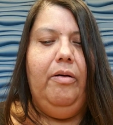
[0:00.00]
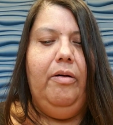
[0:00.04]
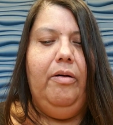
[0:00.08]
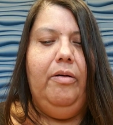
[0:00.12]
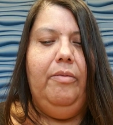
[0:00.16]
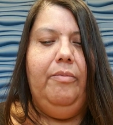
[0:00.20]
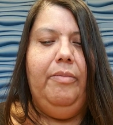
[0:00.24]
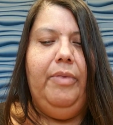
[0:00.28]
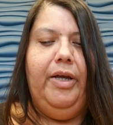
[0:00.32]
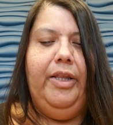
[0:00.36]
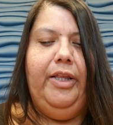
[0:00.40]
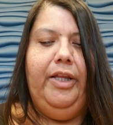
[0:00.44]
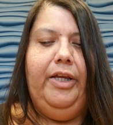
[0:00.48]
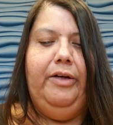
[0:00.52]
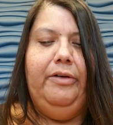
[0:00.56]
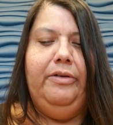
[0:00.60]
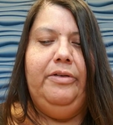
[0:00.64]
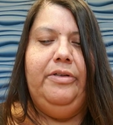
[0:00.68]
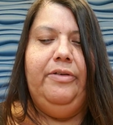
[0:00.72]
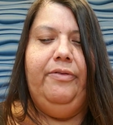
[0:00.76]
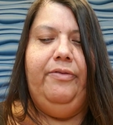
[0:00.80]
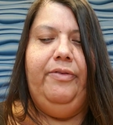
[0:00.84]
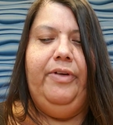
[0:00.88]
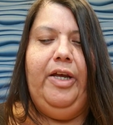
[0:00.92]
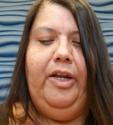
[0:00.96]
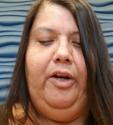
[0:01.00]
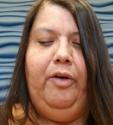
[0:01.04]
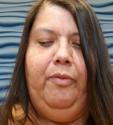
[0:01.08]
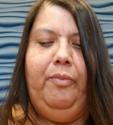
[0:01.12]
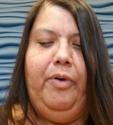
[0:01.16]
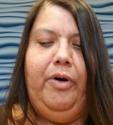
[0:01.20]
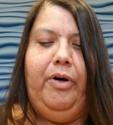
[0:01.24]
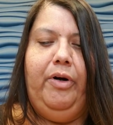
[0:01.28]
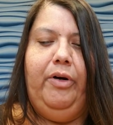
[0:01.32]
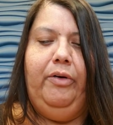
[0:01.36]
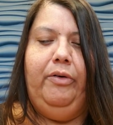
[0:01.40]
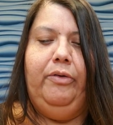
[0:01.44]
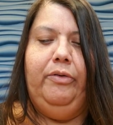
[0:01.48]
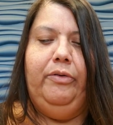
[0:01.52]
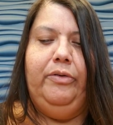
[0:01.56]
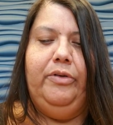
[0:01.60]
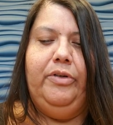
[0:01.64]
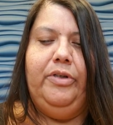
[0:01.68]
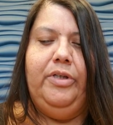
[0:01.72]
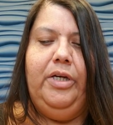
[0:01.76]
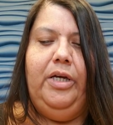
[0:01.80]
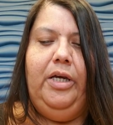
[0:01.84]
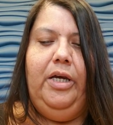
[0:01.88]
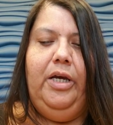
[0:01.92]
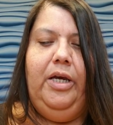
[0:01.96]
by the use of nanoparticles
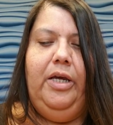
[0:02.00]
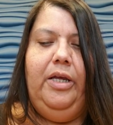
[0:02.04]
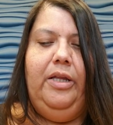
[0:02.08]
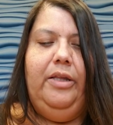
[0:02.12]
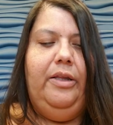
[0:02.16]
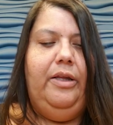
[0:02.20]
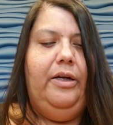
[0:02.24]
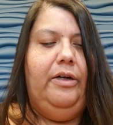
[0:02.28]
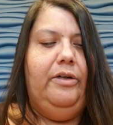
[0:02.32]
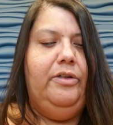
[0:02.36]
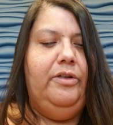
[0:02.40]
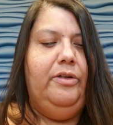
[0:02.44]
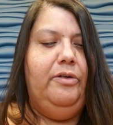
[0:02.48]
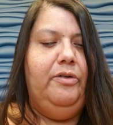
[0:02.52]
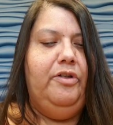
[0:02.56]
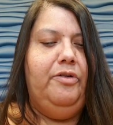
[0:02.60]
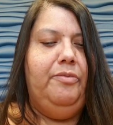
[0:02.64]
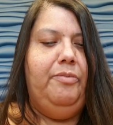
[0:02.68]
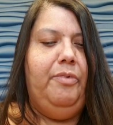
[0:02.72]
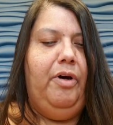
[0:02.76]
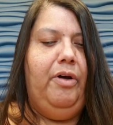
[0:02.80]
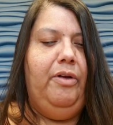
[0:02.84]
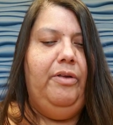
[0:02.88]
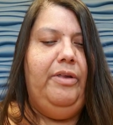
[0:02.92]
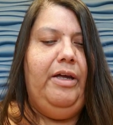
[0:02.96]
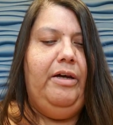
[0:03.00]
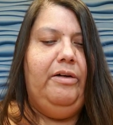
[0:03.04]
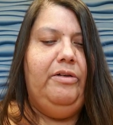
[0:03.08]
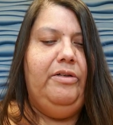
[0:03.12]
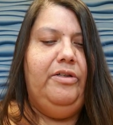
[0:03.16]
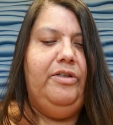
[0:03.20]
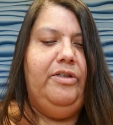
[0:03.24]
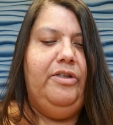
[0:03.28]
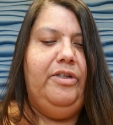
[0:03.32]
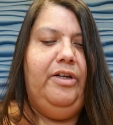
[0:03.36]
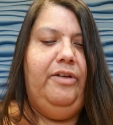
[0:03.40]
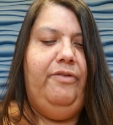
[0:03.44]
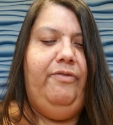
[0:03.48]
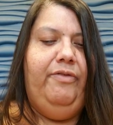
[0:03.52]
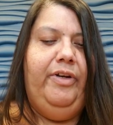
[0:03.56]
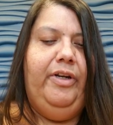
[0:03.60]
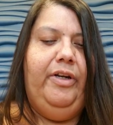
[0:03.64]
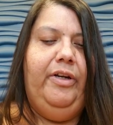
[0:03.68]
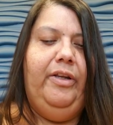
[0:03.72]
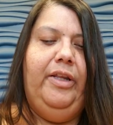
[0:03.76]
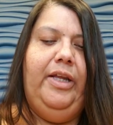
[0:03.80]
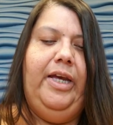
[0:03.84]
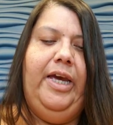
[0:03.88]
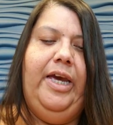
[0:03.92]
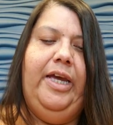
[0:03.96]
that are so small thousands could fit
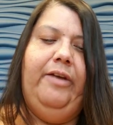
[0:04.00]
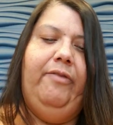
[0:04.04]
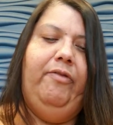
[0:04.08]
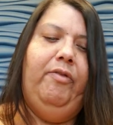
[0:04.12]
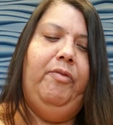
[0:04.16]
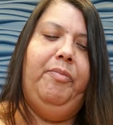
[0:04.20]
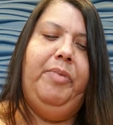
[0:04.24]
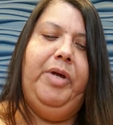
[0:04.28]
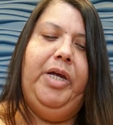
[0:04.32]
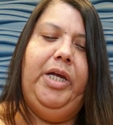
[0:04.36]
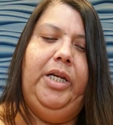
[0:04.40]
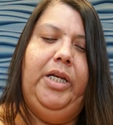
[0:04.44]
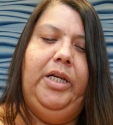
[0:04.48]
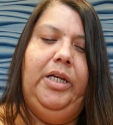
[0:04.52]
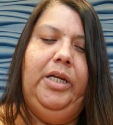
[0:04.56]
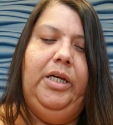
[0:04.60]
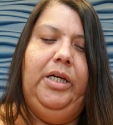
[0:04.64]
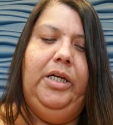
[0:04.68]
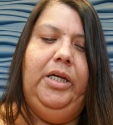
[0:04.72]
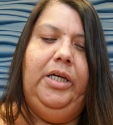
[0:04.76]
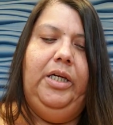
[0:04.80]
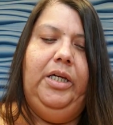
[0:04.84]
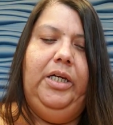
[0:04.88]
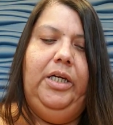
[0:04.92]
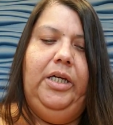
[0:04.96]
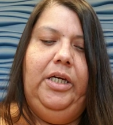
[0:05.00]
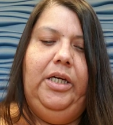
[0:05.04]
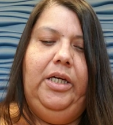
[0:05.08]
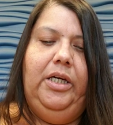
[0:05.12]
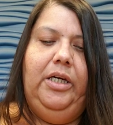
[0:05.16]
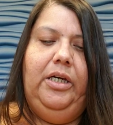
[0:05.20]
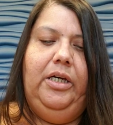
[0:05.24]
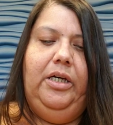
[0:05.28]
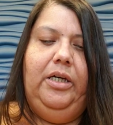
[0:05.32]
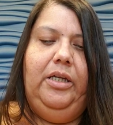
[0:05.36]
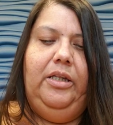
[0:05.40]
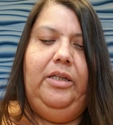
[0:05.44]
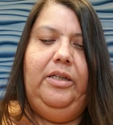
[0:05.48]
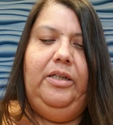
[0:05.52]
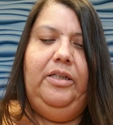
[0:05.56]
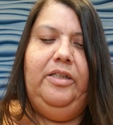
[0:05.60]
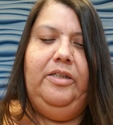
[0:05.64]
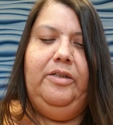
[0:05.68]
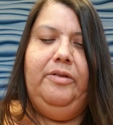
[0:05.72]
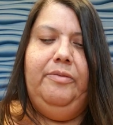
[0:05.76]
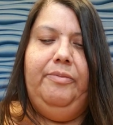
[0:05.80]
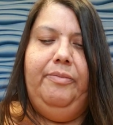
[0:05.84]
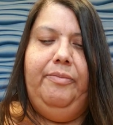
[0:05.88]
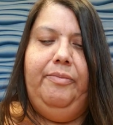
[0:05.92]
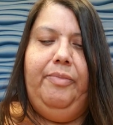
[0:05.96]
on the head of a pin.
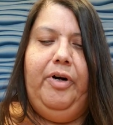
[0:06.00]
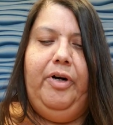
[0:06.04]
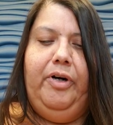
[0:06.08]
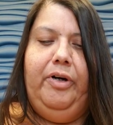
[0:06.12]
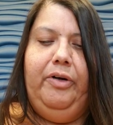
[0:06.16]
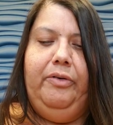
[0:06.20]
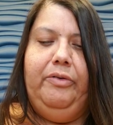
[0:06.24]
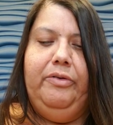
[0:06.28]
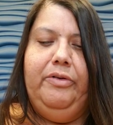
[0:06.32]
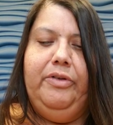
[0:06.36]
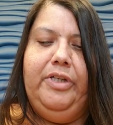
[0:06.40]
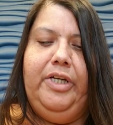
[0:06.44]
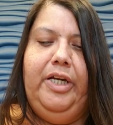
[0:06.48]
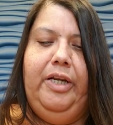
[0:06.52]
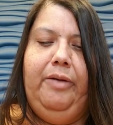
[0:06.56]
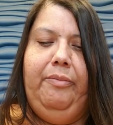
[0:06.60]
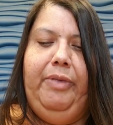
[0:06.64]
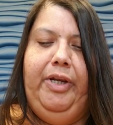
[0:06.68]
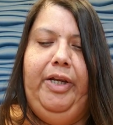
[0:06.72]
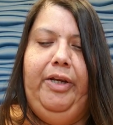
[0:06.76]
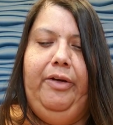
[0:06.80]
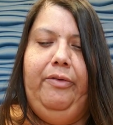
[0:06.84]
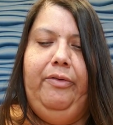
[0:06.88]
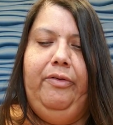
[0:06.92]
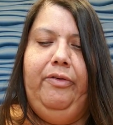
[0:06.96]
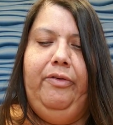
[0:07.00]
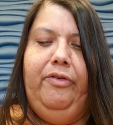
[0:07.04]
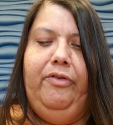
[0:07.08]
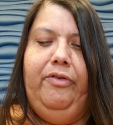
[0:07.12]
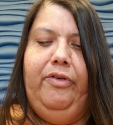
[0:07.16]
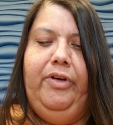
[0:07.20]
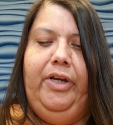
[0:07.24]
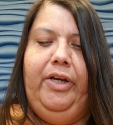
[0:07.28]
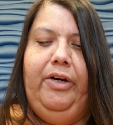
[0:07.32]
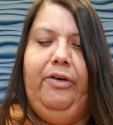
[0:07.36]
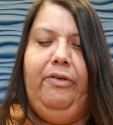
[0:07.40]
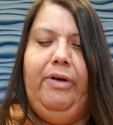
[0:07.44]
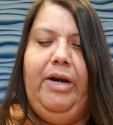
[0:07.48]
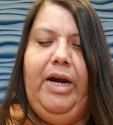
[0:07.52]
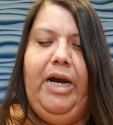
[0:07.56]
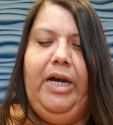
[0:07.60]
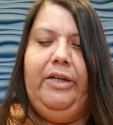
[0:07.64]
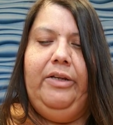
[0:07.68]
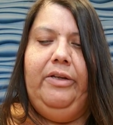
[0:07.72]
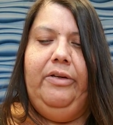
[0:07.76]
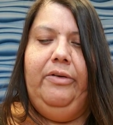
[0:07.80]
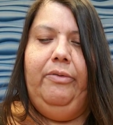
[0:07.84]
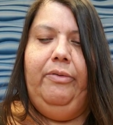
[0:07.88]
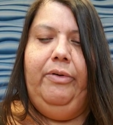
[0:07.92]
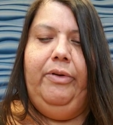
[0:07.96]
These particles can be used to interact
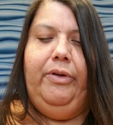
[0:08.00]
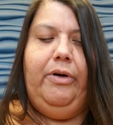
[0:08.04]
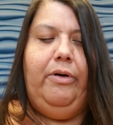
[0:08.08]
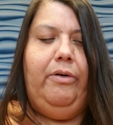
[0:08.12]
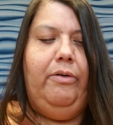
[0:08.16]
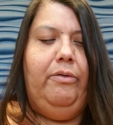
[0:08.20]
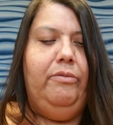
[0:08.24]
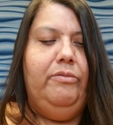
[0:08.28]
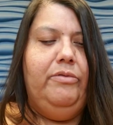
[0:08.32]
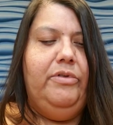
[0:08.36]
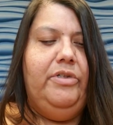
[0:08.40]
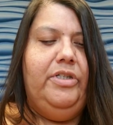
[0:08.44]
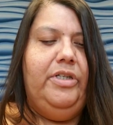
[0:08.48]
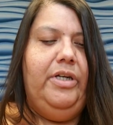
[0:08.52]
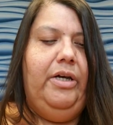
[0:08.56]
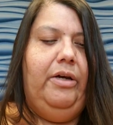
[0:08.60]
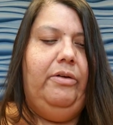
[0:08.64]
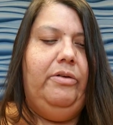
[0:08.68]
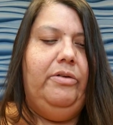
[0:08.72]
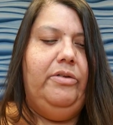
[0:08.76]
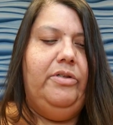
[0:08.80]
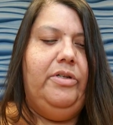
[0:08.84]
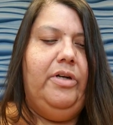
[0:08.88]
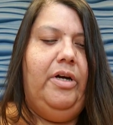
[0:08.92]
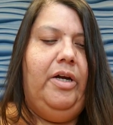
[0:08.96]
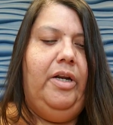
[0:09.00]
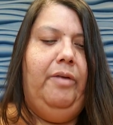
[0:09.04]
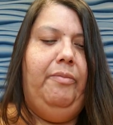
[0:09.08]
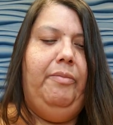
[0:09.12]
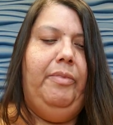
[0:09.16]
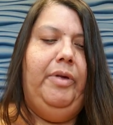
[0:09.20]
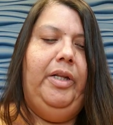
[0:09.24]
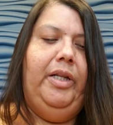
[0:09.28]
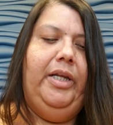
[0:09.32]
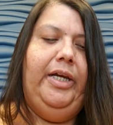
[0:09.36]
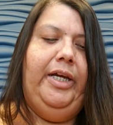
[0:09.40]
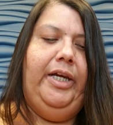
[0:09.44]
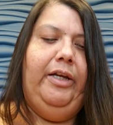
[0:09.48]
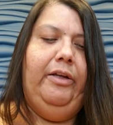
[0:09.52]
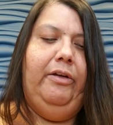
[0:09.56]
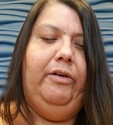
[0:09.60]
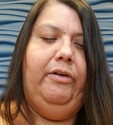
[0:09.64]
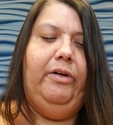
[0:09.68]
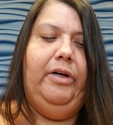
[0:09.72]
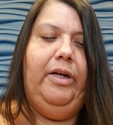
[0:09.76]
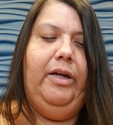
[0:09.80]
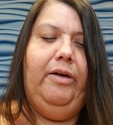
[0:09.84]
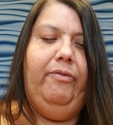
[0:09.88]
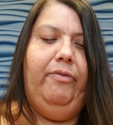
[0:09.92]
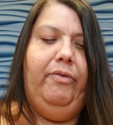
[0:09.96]
with our own cells on a molecular
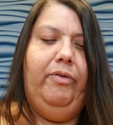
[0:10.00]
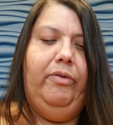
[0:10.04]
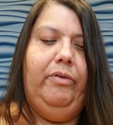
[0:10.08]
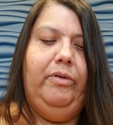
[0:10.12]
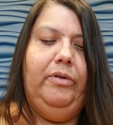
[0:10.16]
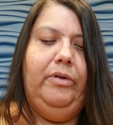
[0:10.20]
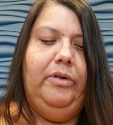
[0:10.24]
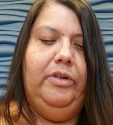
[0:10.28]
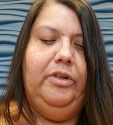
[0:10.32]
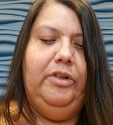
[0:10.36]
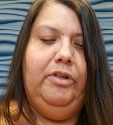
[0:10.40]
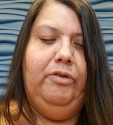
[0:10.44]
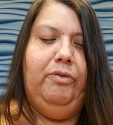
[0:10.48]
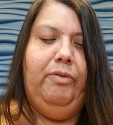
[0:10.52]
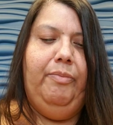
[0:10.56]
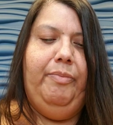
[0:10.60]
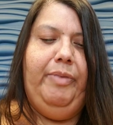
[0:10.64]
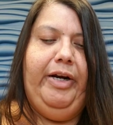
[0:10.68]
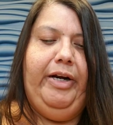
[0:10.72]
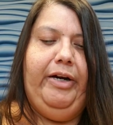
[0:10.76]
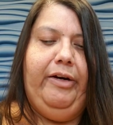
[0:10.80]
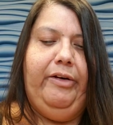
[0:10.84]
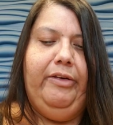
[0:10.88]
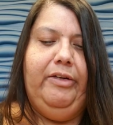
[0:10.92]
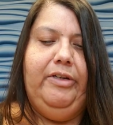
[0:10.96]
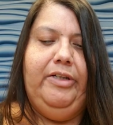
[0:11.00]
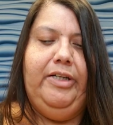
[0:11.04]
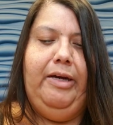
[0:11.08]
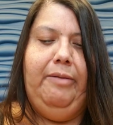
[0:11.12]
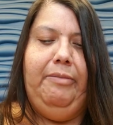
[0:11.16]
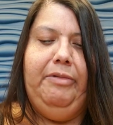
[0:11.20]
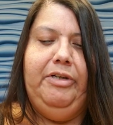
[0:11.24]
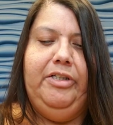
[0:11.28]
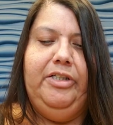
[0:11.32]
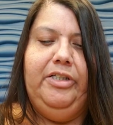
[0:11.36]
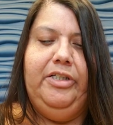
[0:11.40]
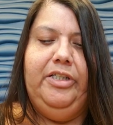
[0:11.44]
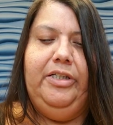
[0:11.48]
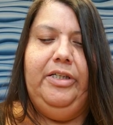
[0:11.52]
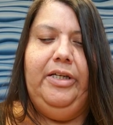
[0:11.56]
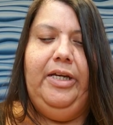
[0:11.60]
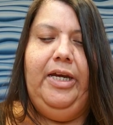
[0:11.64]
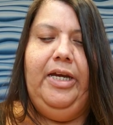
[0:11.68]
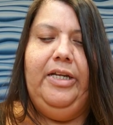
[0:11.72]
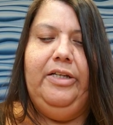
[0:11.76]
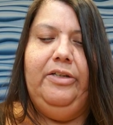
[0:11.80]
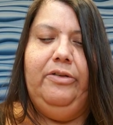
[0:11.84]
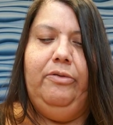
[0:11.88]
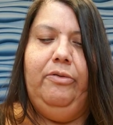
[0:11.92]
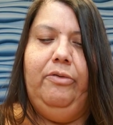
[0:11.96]
level to repair the damaged
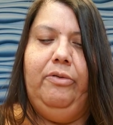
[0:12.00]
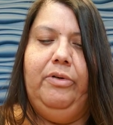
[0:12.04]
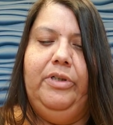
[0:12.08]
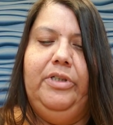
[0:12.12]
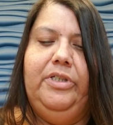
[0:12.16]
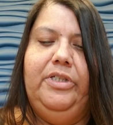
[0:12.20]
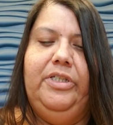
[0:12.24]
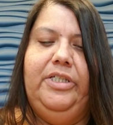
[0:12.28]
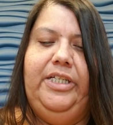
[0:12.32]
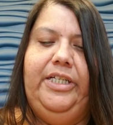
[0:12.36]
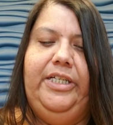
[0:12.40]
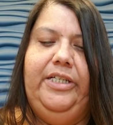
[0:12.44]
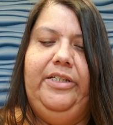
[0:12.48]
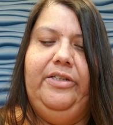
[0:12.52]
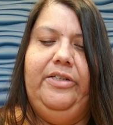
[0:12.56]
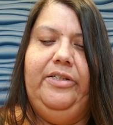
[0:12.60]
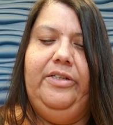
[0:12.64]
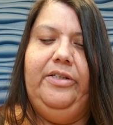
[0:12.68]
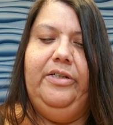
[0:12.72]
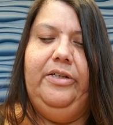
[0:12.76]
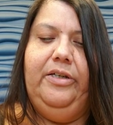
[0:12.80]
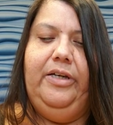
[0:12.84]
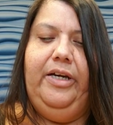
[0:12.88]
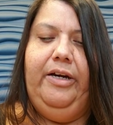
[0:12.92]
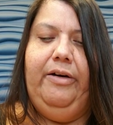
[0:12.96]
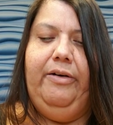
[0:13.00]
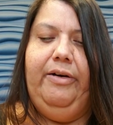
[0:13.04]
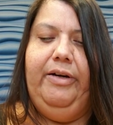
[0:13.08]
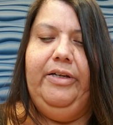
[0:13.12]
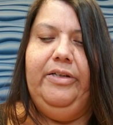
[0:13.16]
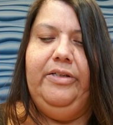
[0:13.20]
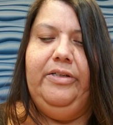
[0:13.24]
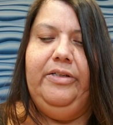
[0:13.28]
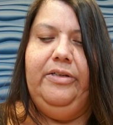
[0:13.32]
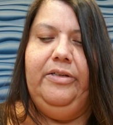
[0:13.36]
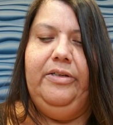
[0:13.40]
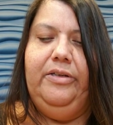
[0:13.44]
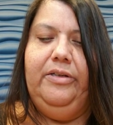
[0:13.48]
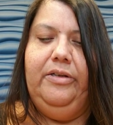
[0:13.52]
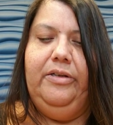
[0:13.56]
or diseased areas